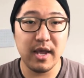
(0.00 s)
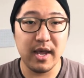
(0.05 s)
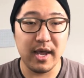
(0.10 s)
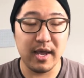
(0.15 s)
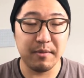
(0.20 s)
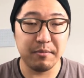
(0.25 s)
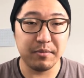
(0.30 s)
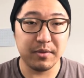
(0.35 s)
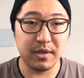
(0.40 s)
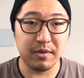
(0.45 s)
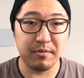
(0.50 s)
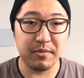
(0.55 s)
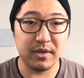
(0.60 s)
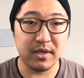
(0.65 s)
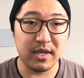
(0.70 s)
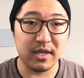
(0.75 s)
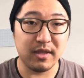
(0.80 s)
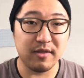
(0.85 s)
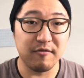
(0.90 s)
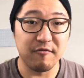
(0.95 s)
and
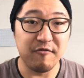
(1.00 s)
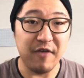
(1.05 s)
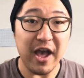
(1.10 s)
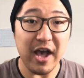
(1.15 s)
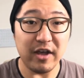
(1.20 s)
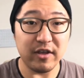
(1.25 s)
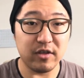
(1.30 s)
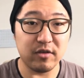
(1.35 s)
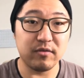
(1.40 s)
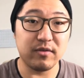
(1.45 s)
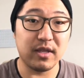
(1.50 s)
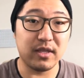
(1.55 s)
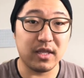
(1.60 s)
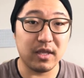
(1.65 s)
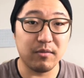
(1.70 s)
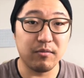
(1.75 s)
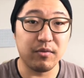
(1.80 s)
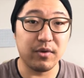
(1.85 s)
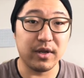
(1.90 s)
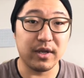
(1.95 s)
communicate the value that
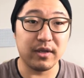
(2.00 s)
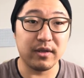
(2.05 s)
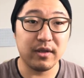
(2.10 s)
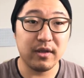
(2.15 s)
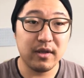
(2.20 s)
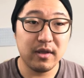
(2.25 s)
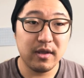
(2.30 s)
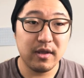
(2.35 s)
they bring